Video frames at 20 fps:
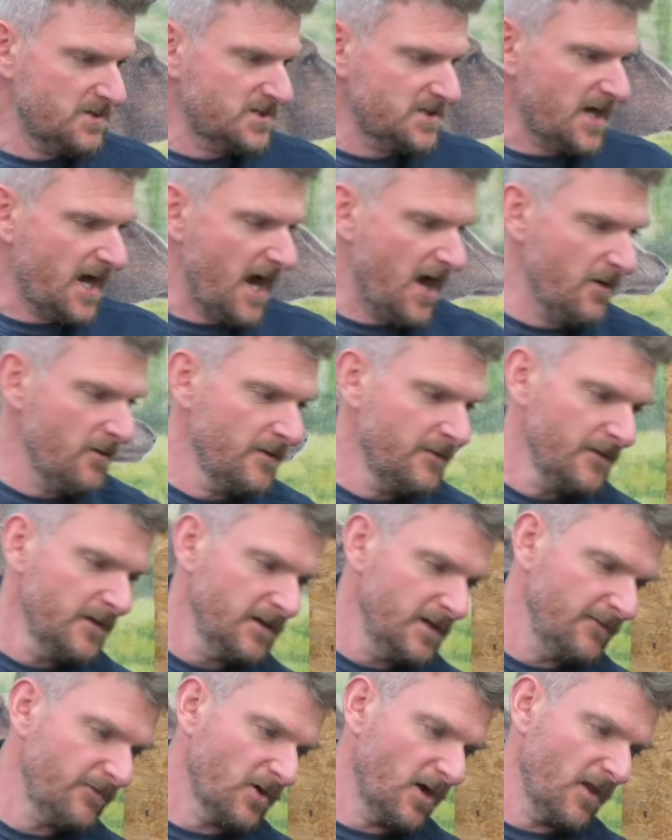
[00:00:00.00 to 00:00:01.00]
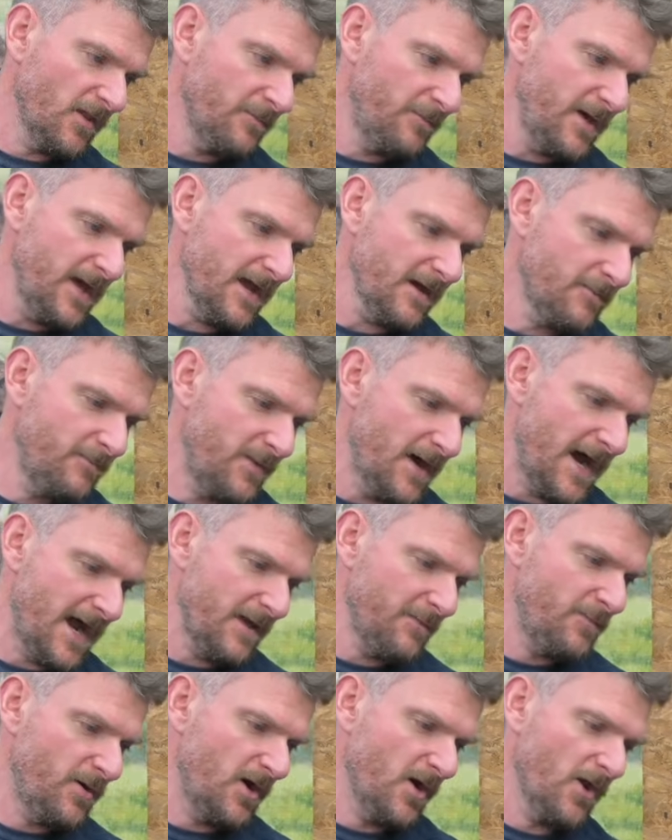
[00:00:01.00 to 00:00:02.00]
So you've got the big
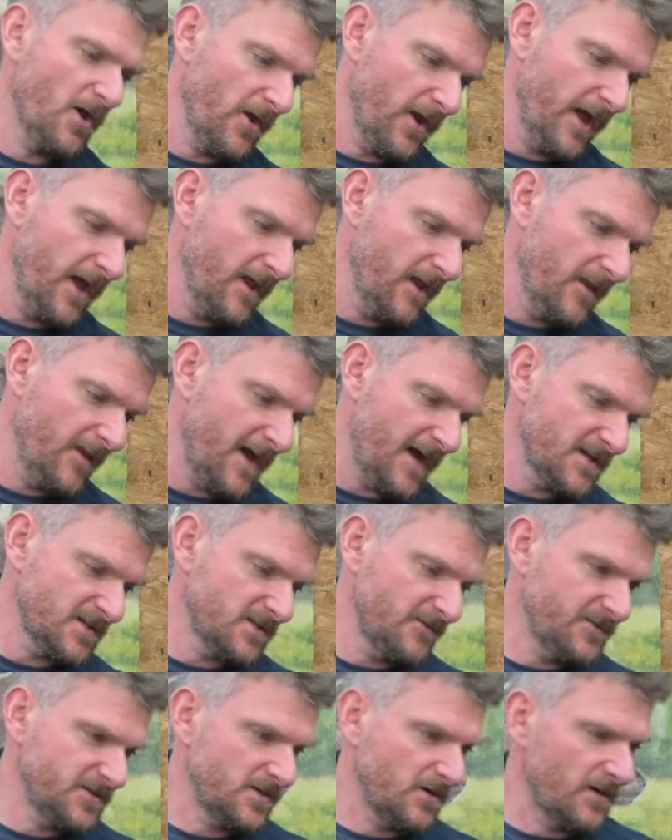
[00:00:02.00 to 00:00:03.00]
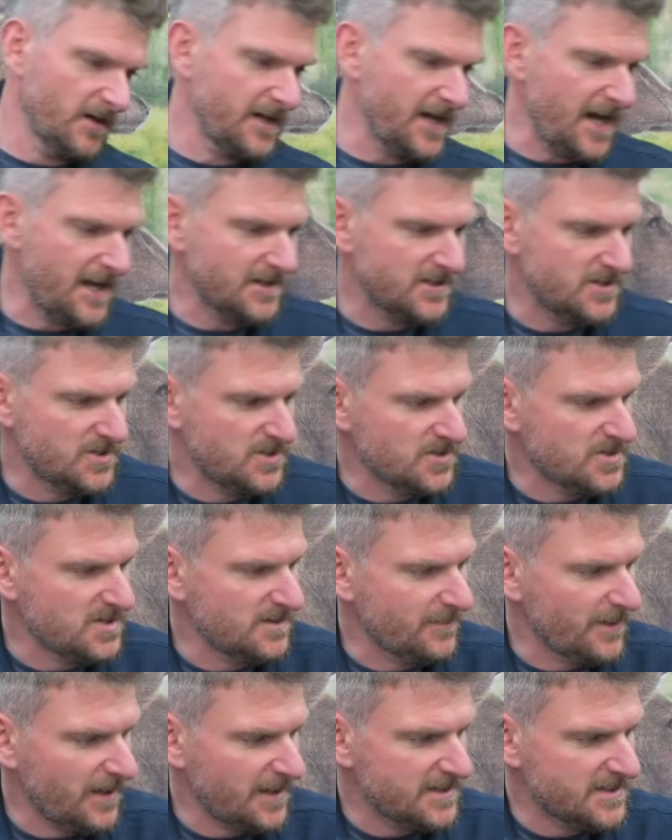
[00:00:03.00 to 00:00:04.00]
bipod on it, and that's obviously got cant
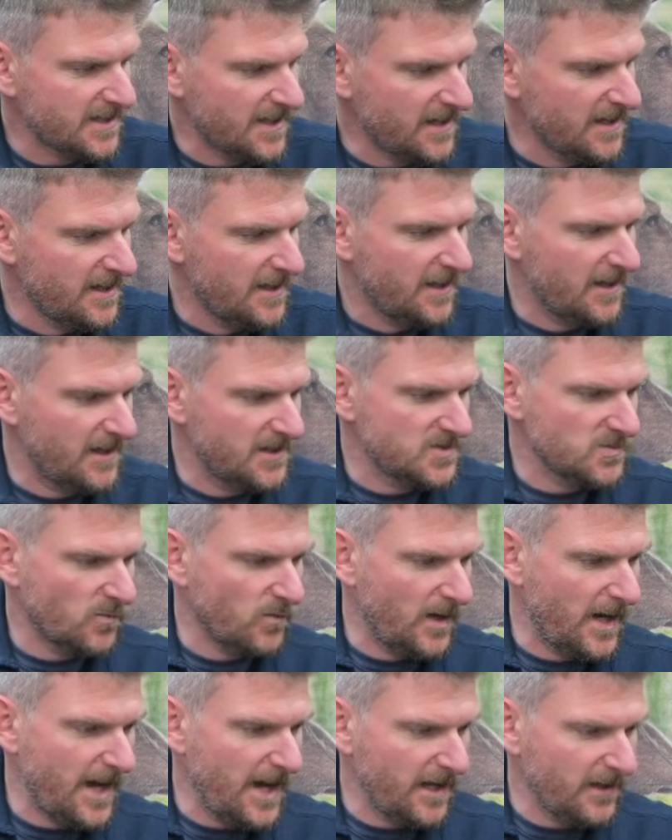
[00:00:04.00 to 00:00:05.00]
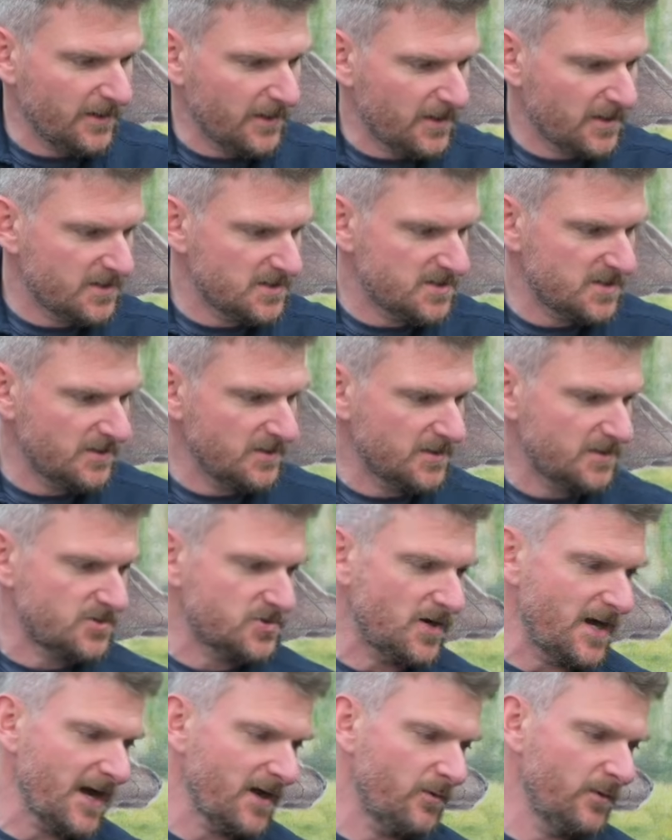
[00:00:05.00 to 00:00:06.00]
adjustability as well. You can
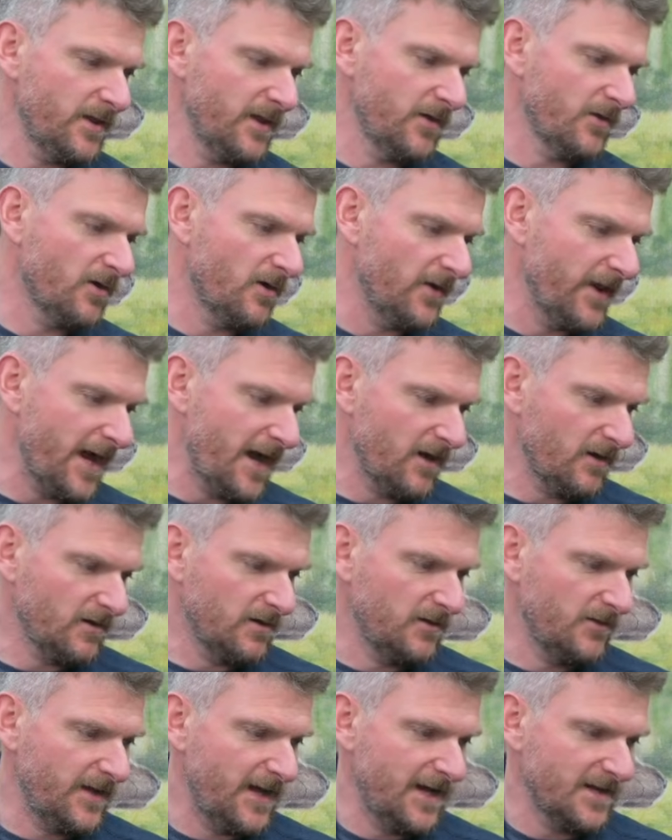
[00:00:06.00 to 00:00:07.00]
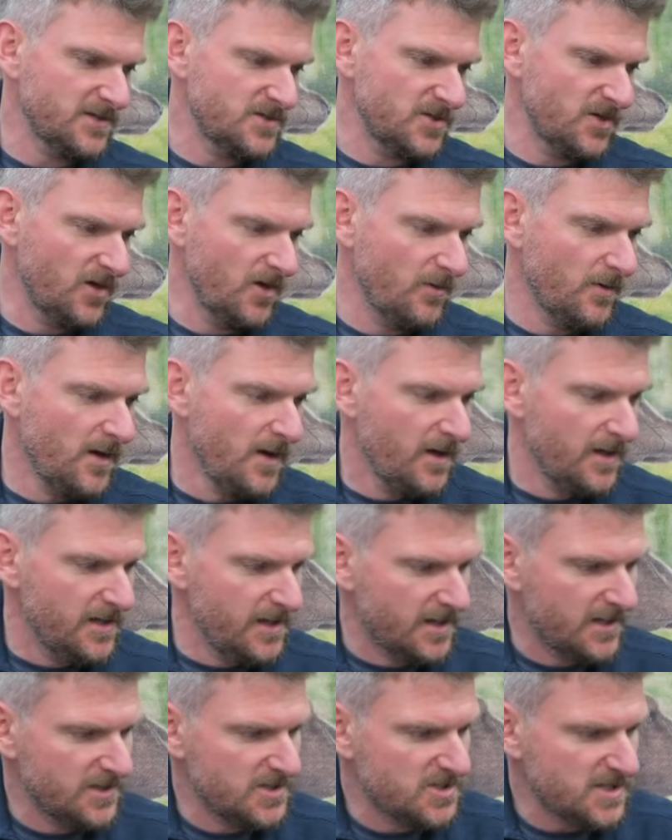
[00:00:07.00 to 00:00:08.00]
track with it, got an angle on that too.
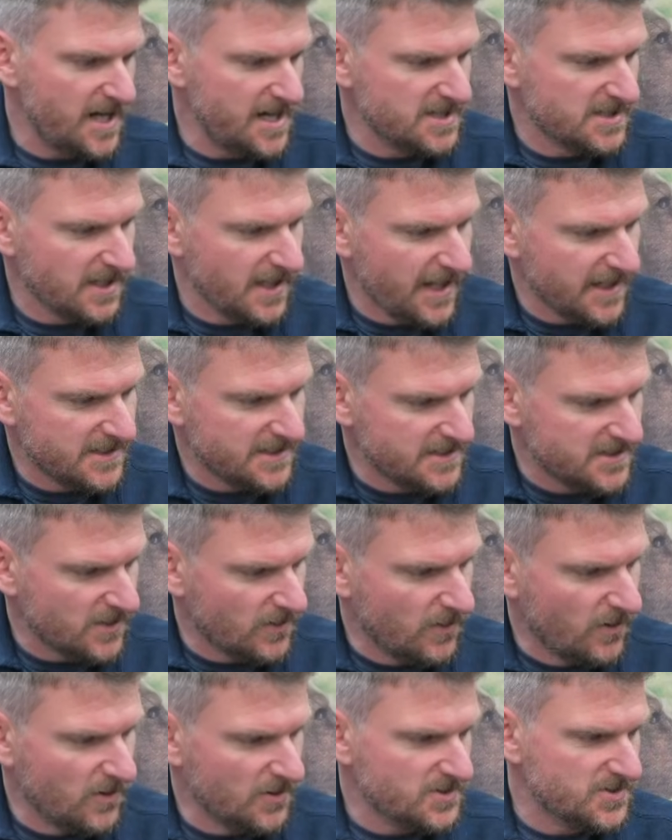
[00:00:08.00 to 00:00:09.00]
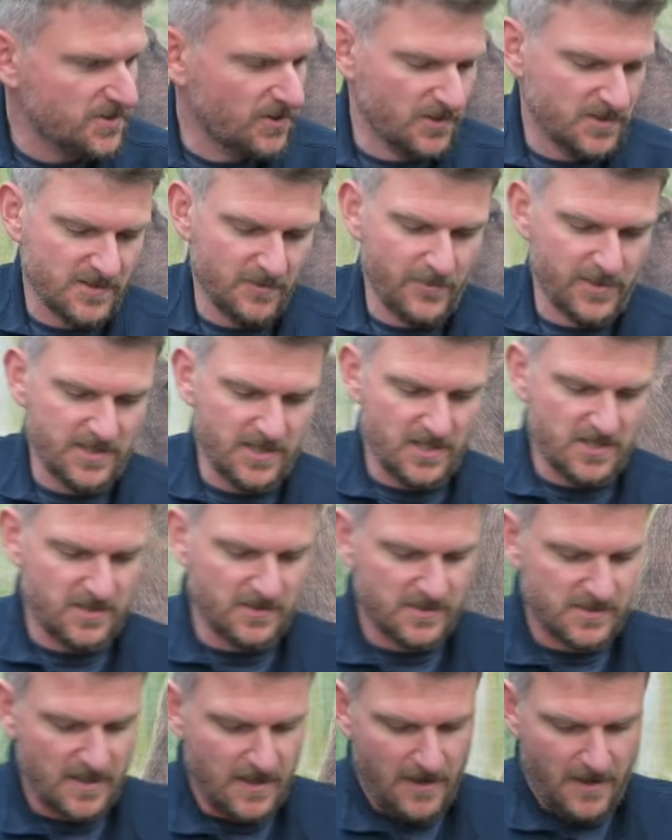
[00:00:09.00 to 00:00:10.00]
You can change the legs into all sorts of
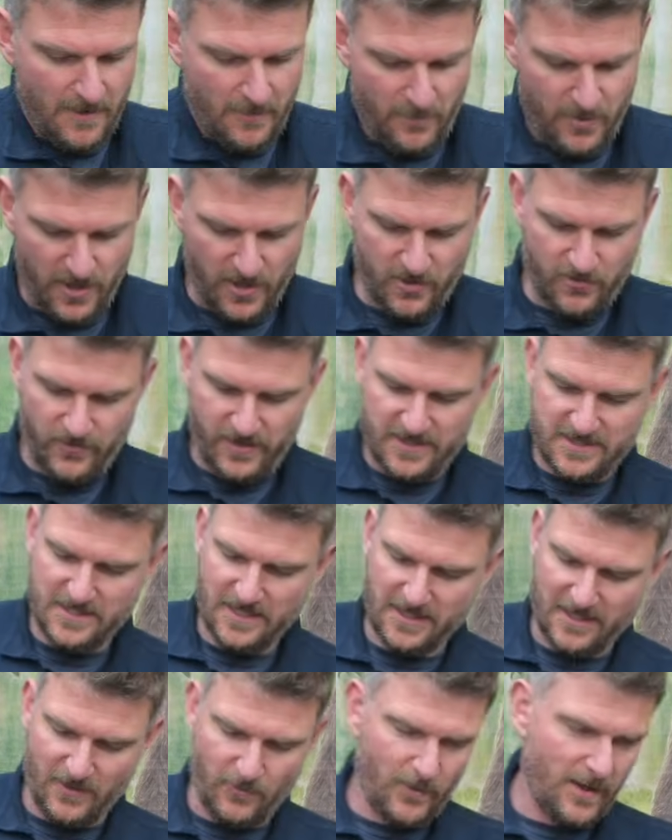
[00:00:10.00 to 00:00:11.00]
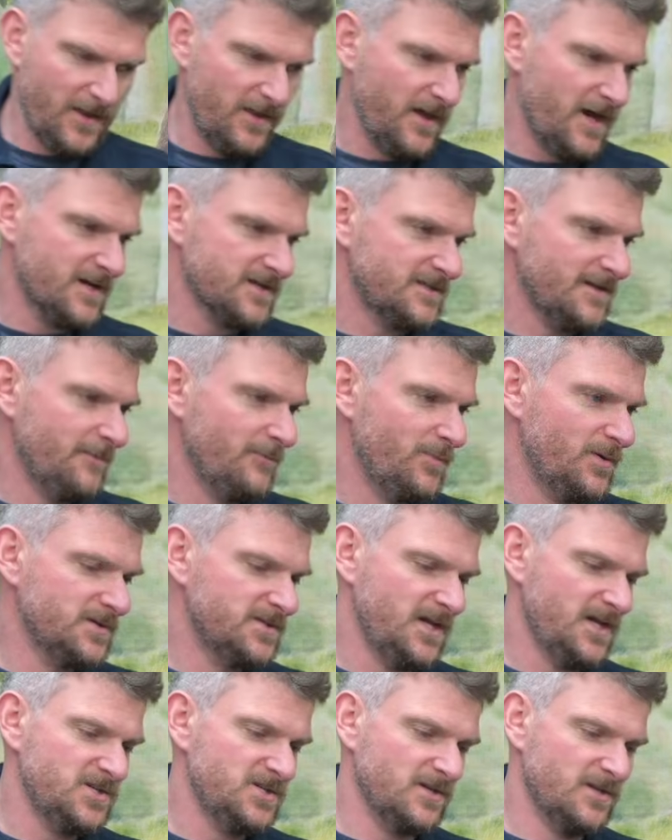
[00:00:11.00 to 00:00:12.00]
positions, but critically when that's in
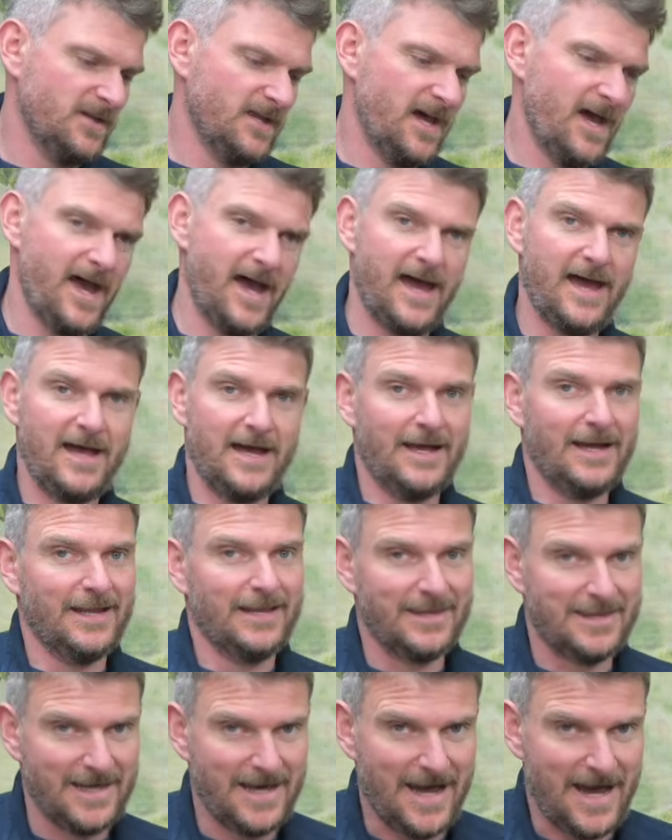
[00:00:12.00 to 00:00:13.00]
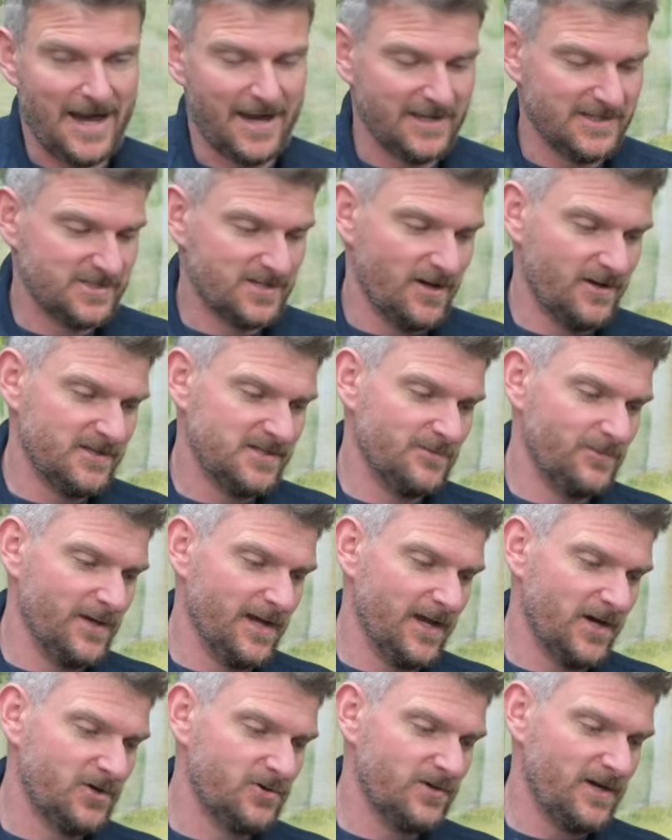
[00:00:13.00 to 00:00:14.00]
position there, that is going to
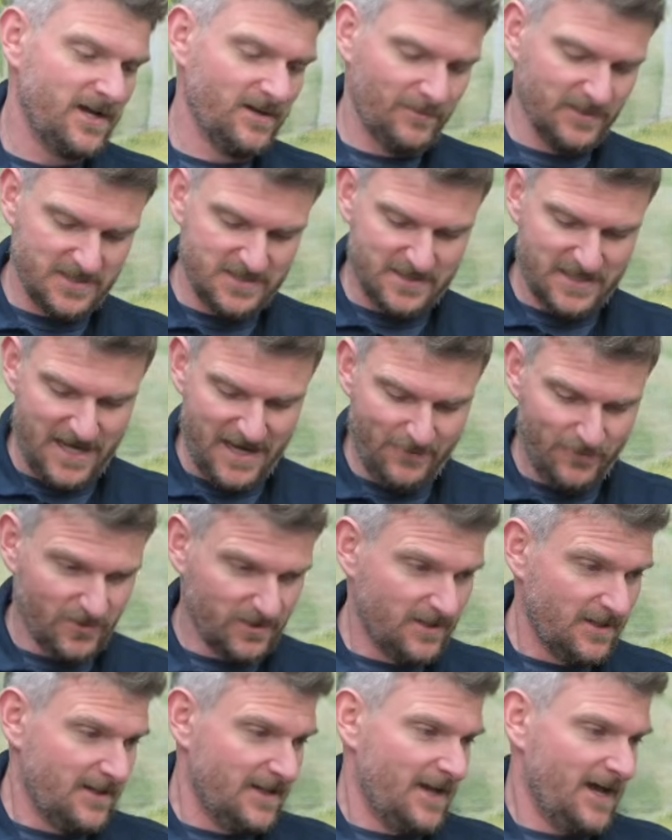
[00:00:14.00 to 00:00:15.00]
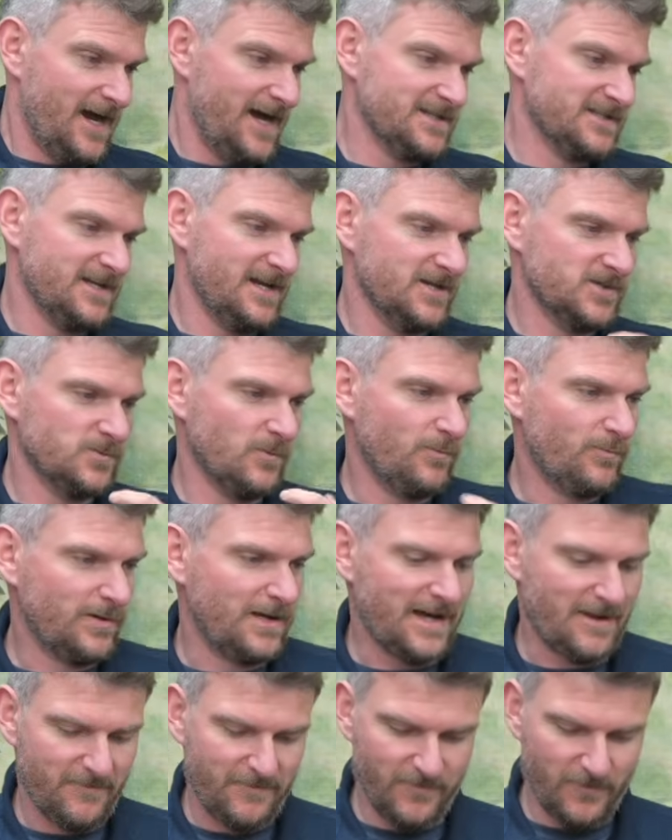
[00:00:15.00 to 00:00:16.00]
be incredibly stable as an actual
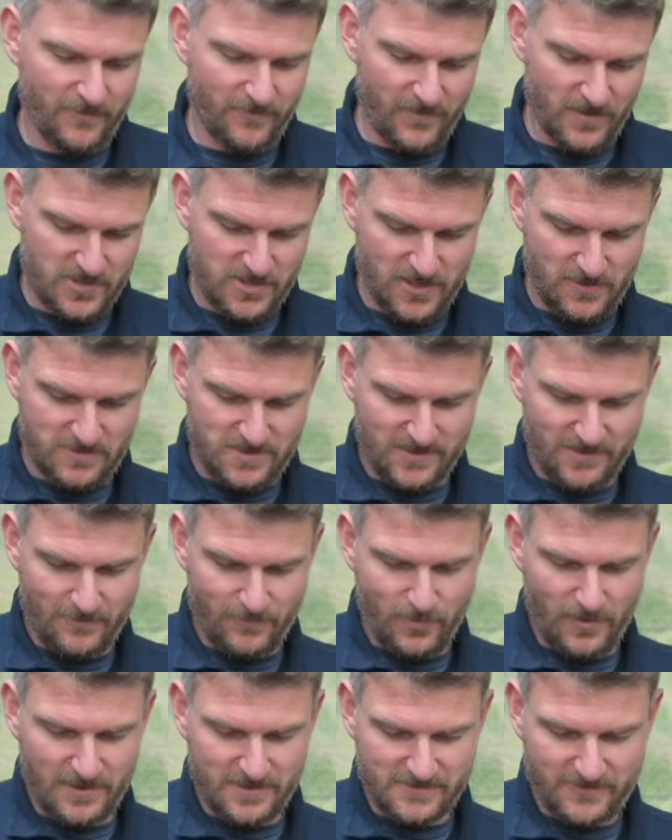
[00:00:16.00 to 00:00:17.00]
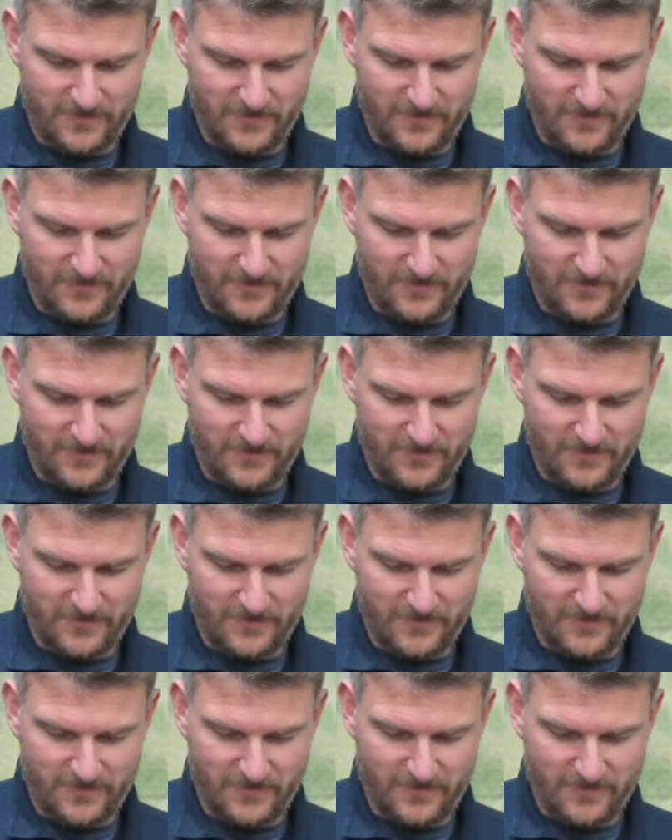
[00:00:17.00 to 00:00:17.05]
platform for shooting the bullets